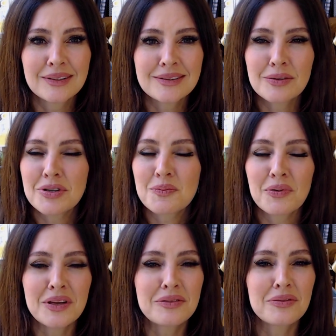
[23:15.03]
So just
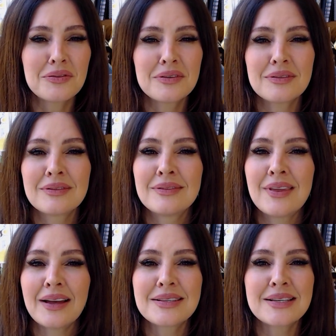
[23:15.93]
breathe through
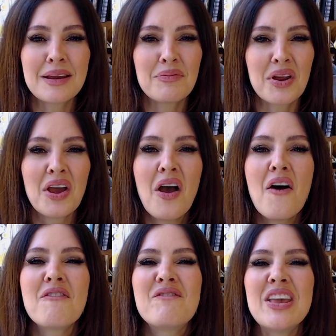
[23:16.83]
that statement,
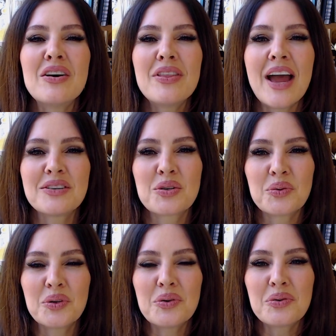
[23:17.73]
feel that
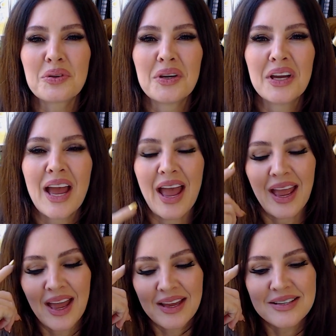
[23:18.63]
truth,
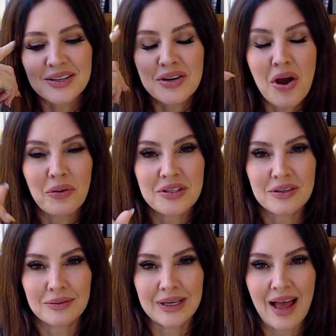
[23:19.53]
and know it's
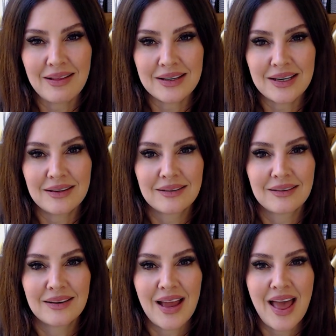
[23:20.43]
your reality.
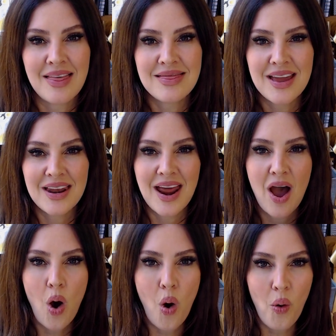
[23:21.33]
And then
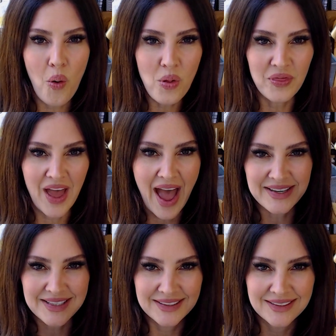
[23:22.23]
hold
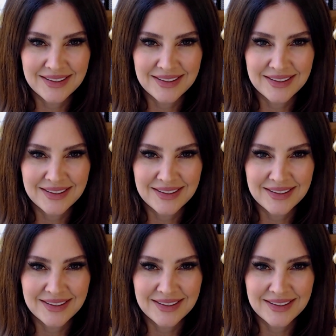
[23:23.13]
that